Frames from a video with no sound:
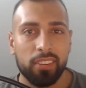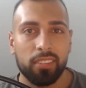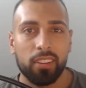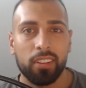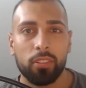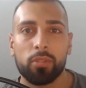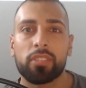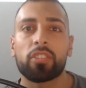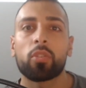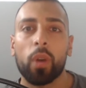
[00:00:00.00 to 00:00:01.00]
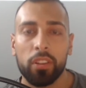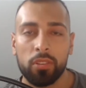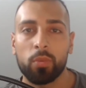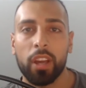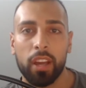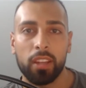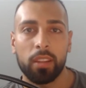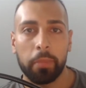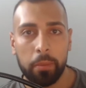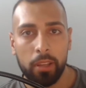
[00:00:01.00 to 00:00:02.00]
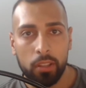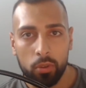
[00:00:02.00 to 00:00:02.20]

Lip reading: the little situation we had, and maybe a little